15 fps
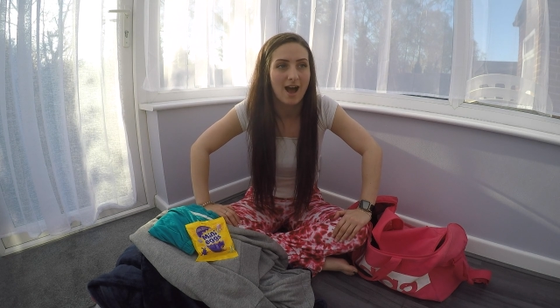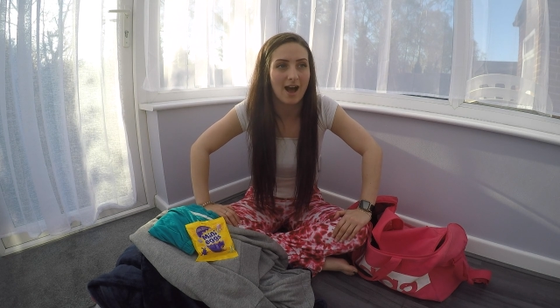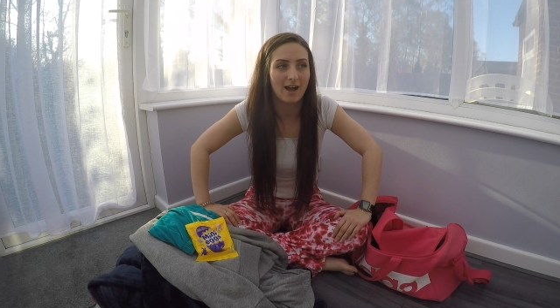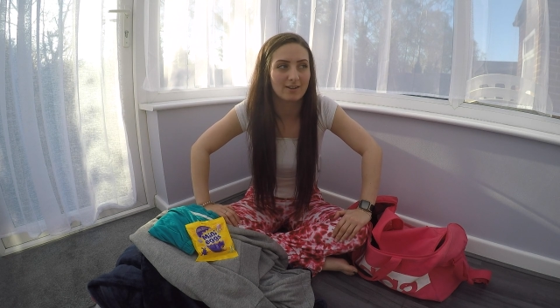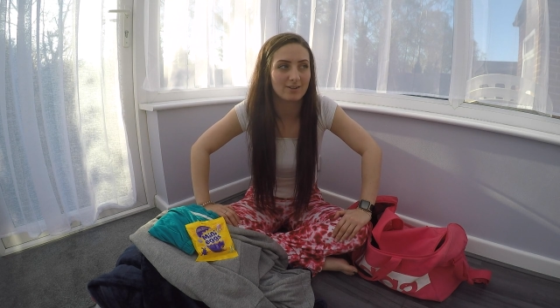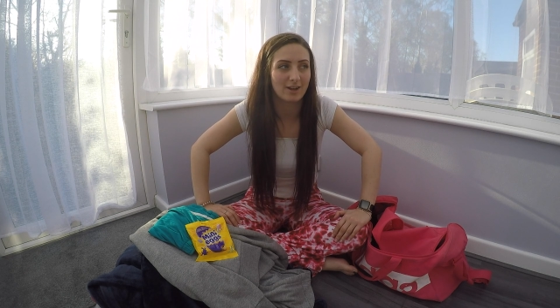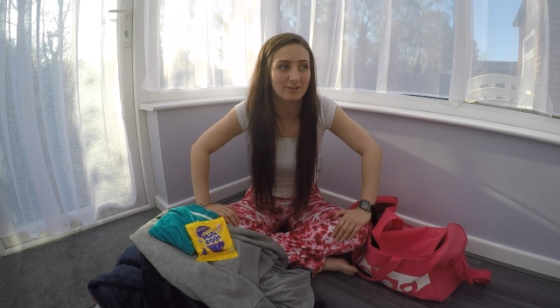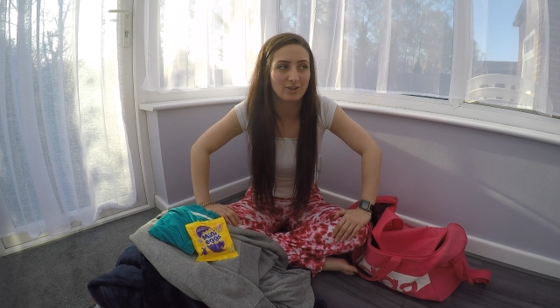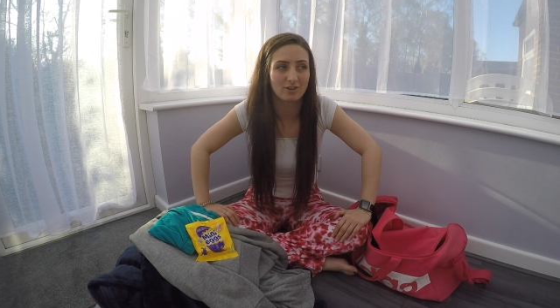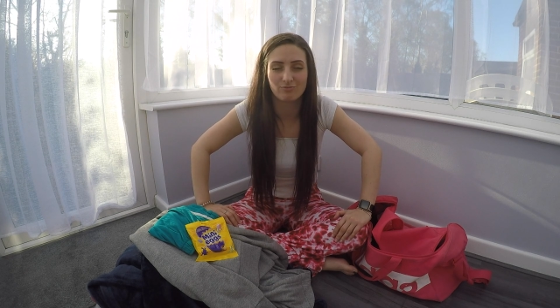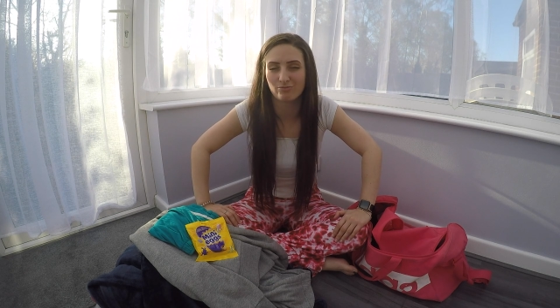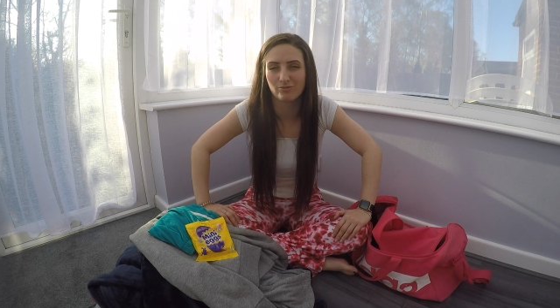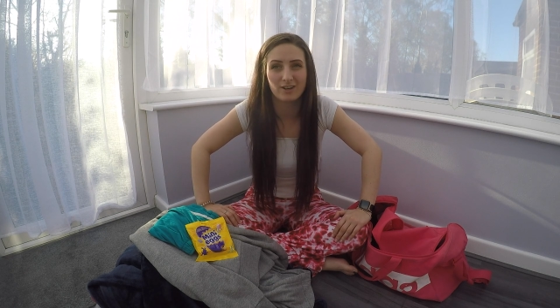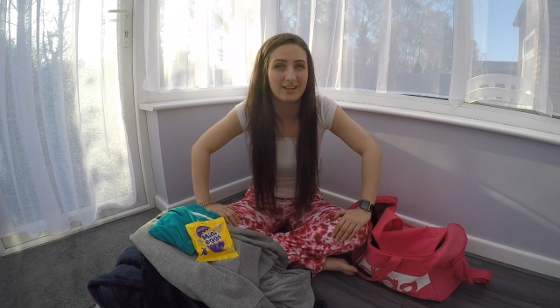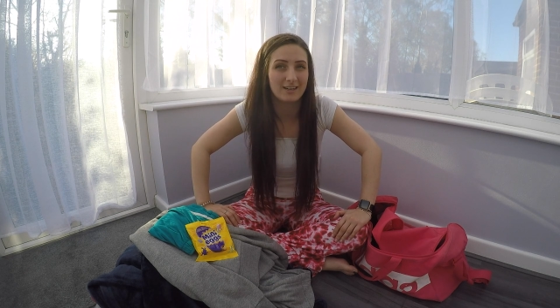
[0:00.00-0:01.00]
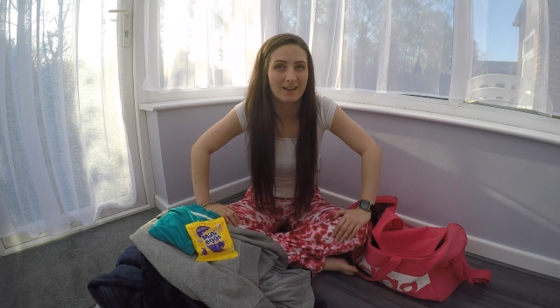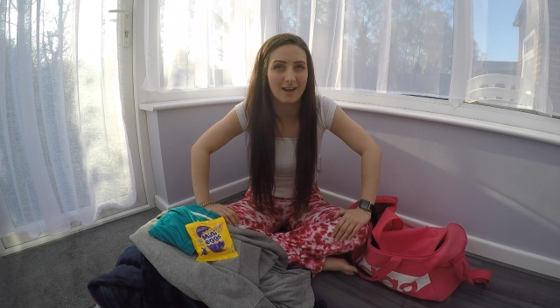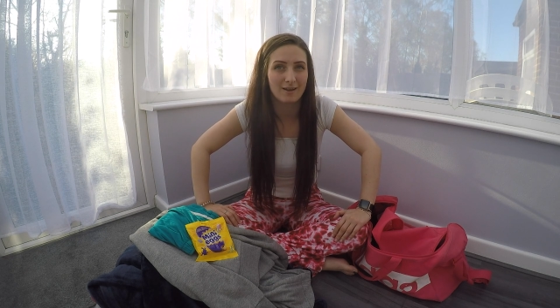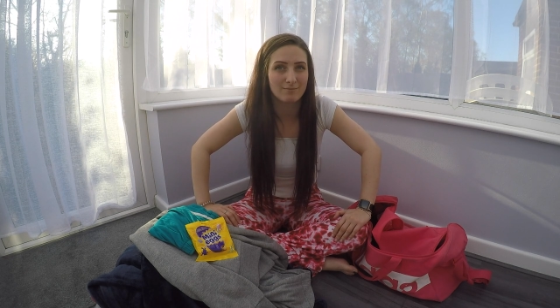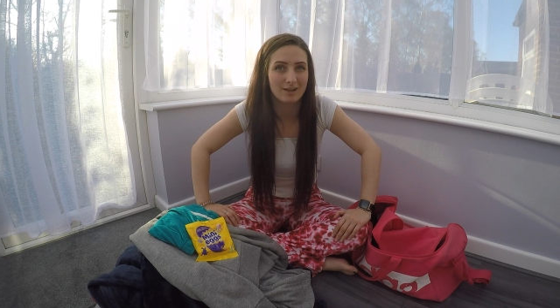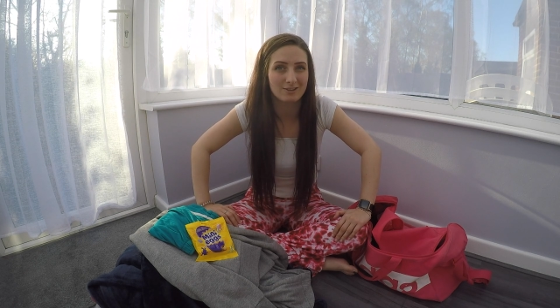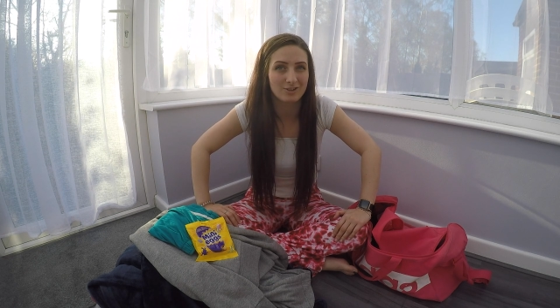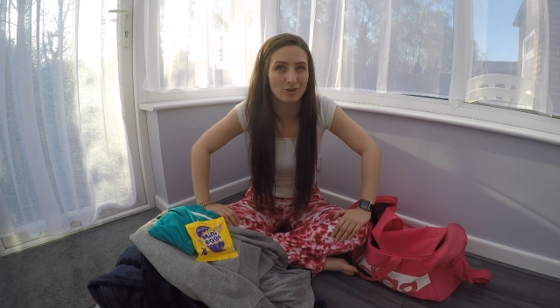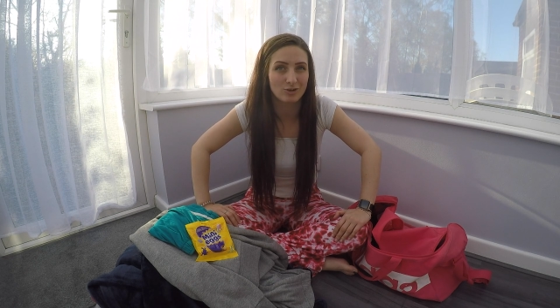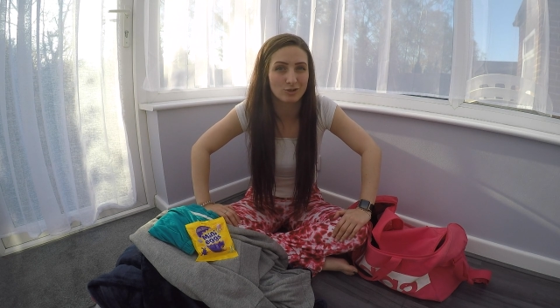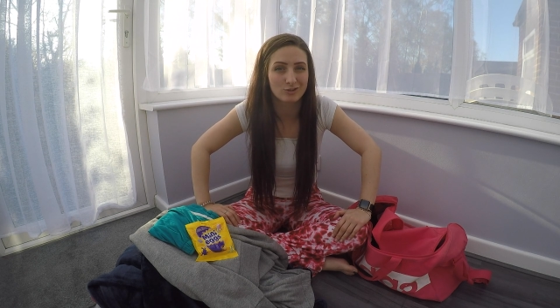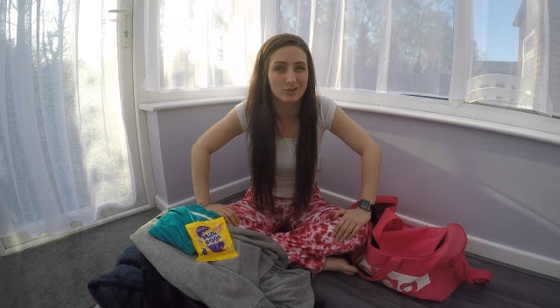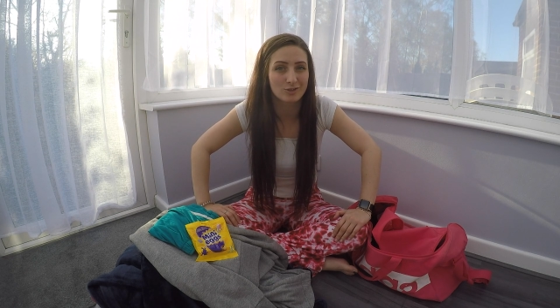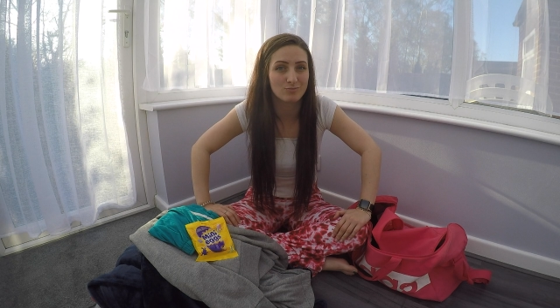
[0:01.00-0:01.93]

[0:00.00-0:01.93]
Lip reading: and I don't really like McDonald's,